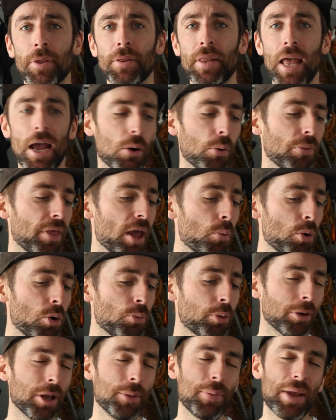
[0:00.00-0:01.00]
Now, there
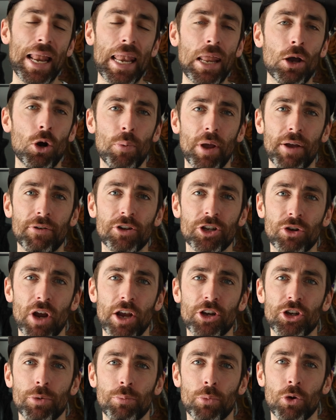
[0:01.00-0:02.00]
will probably be a little bit of
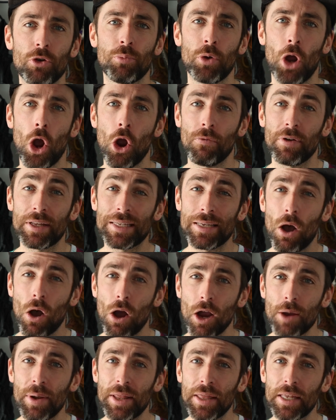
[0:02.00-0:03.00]
stretch and movement over
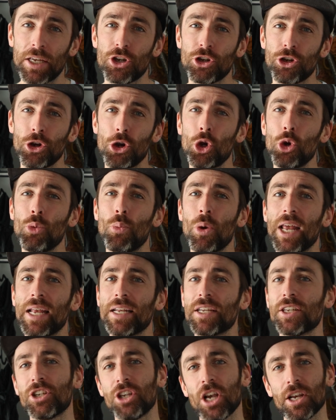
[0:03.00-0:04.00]
time in this shoe, but
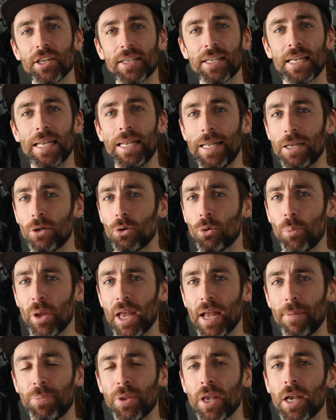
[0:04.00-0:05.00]
it's just a little
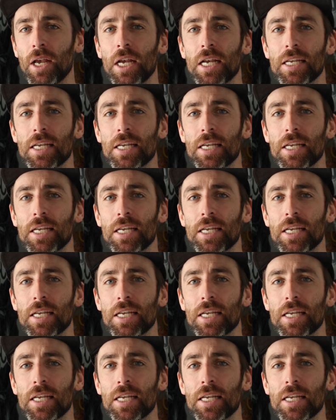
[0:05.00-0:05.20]
bit,